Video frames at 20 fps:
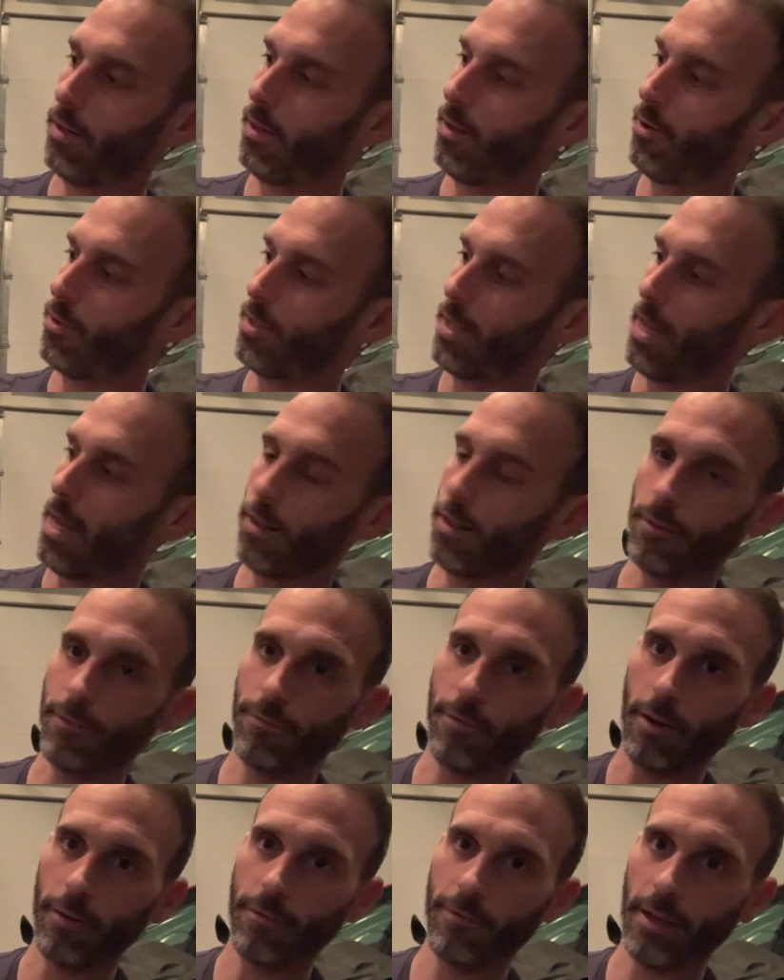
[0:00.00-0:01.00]
Here's the
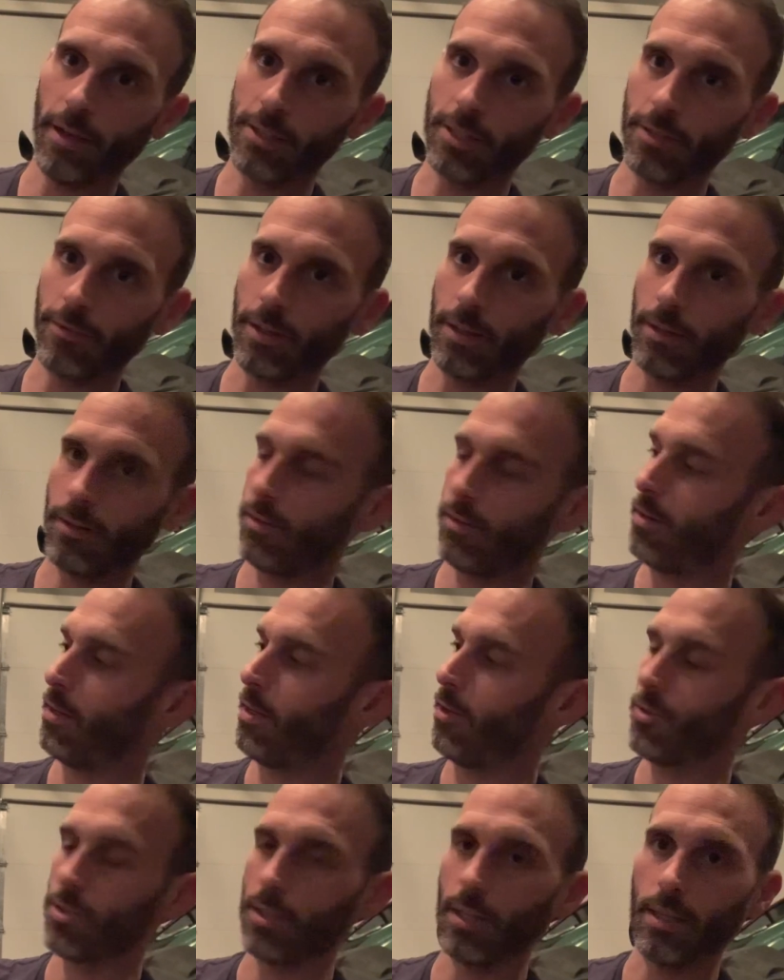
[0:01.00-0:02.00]
front face of it, and
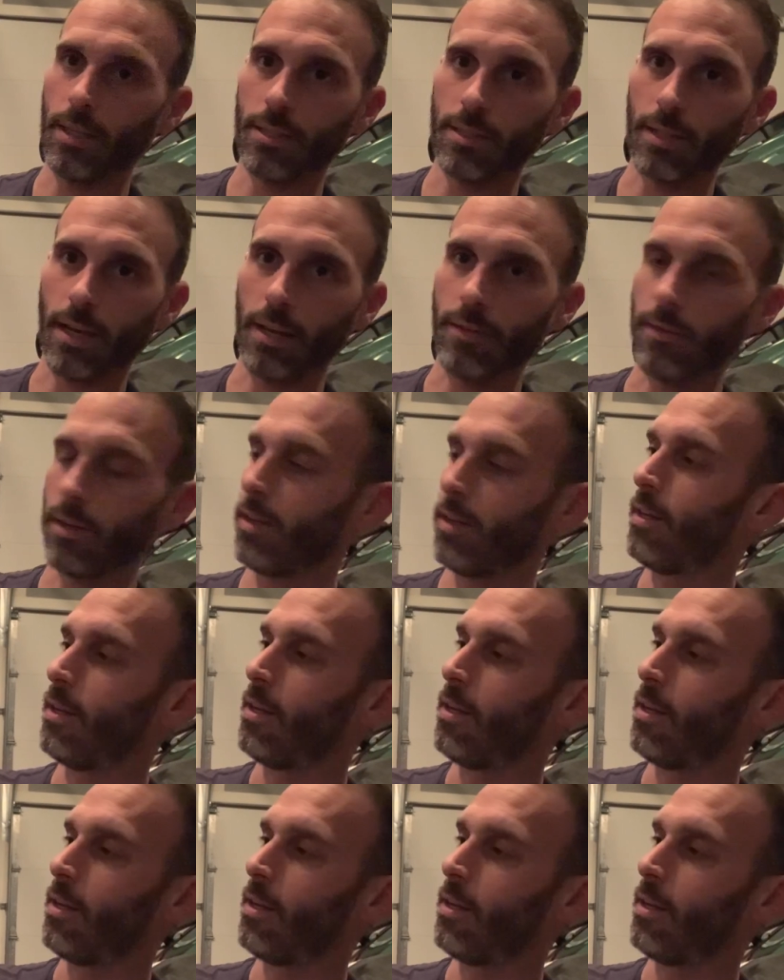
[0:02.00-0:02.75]
here's the inside of it.